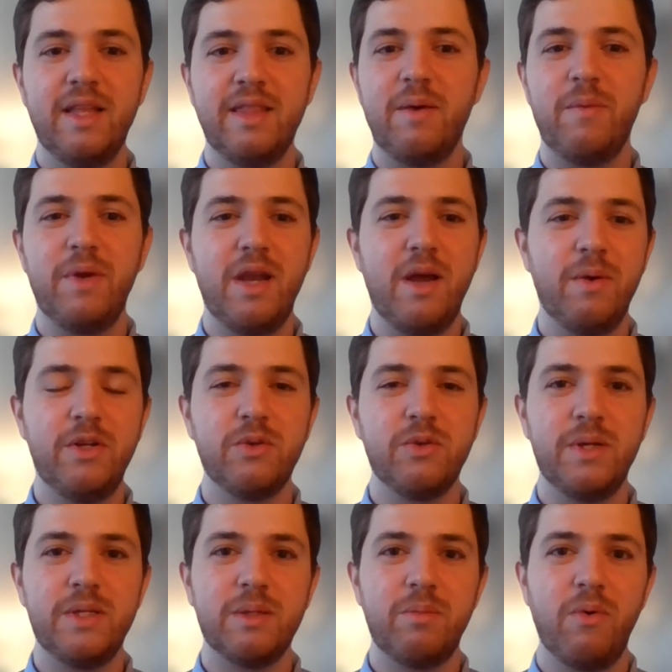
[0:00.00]
that we know
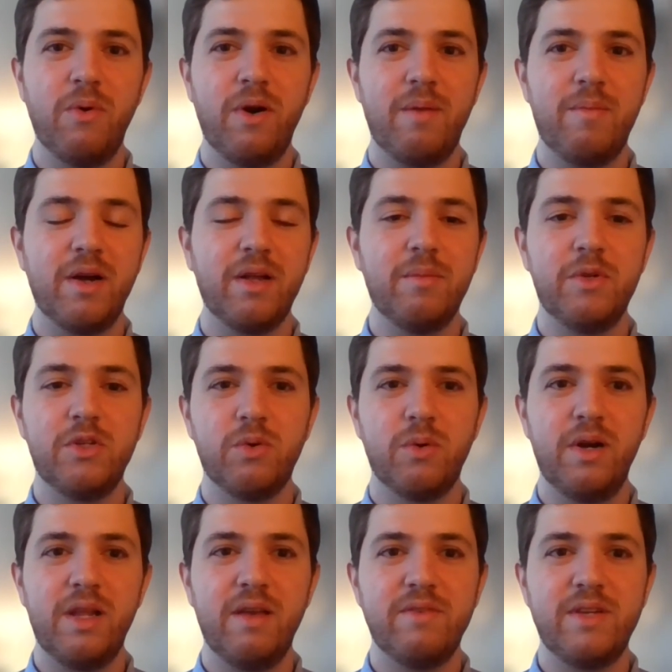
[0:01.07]
enjoy support among the
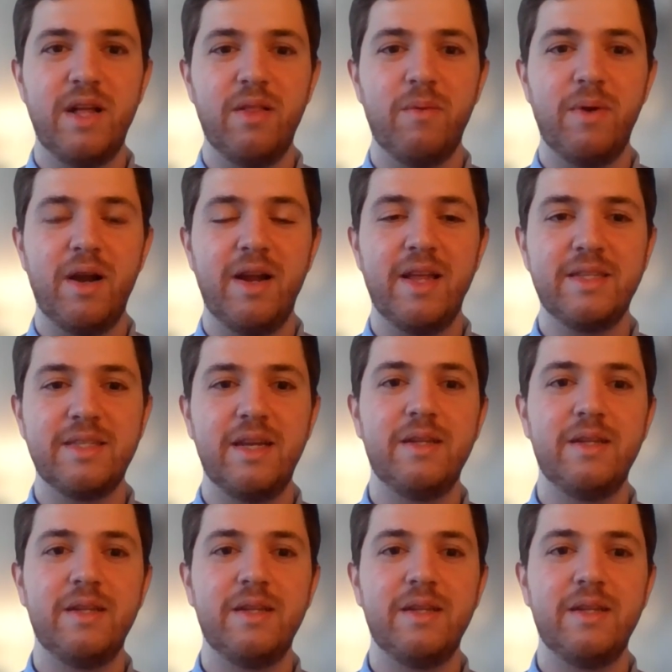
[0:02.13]
majority of Delawareans,